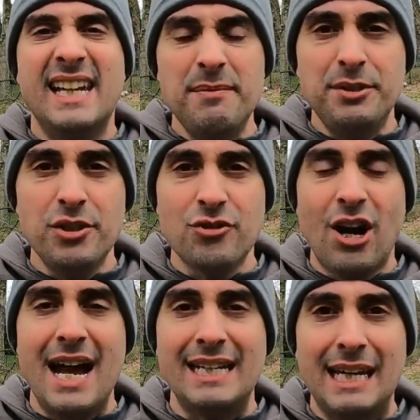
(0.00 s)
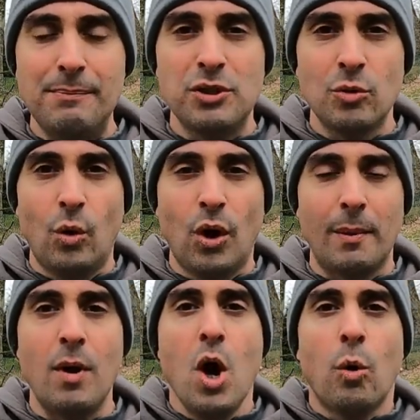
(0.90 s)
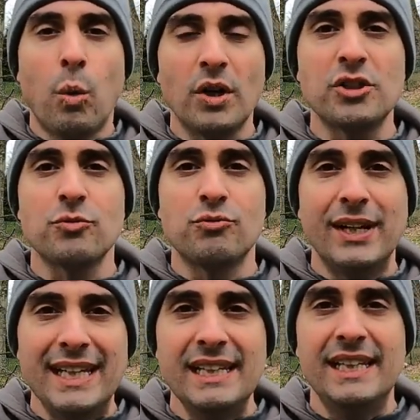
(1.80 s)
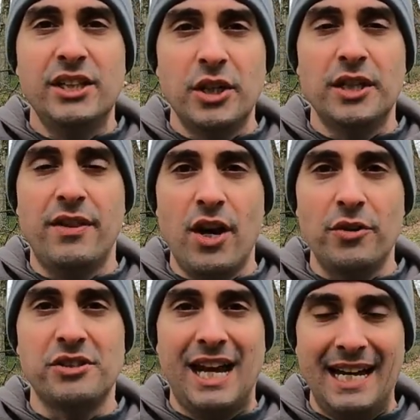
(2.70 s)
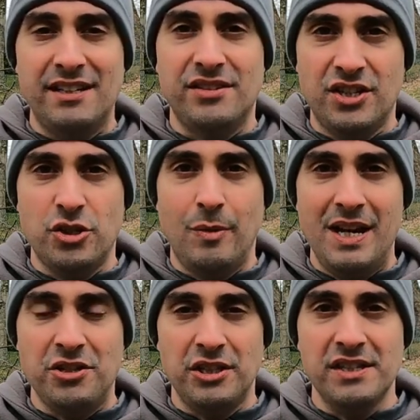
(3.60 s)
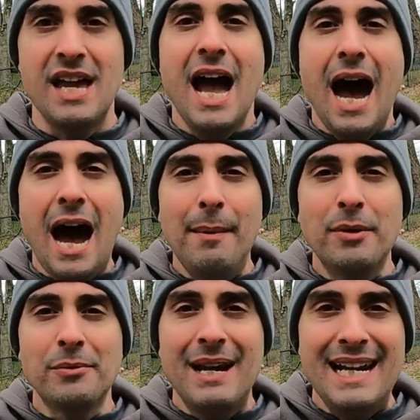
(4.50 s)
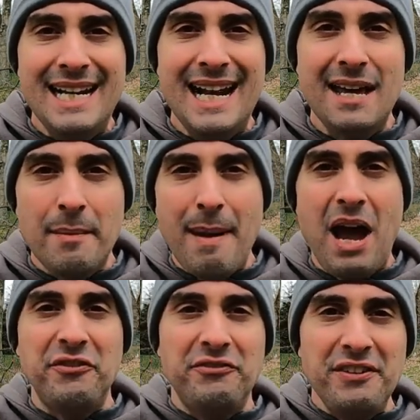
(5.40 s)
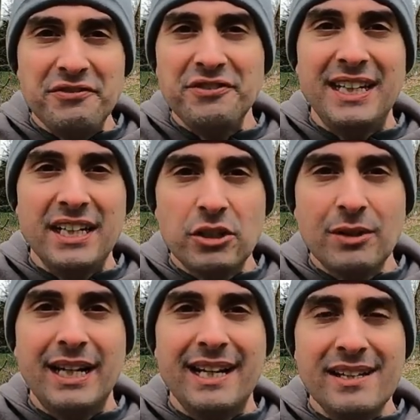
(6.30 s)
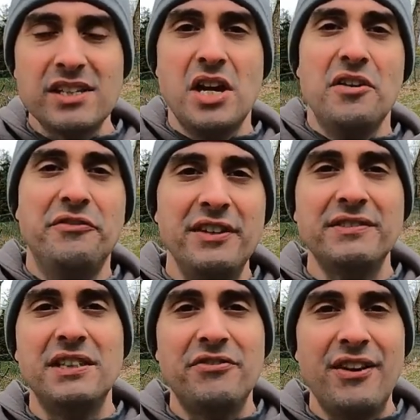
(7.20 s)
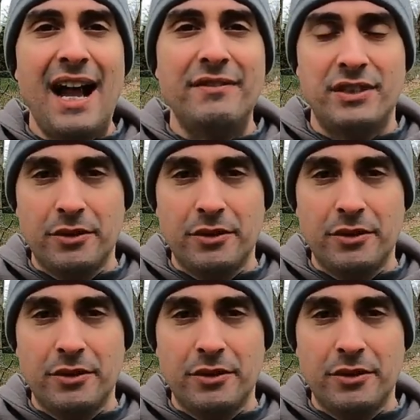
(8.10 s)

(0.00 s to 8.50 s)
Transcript: keeps you dry, keeps you warm, works really good in those kind of situations. I'm rated at about 50 degrees, 55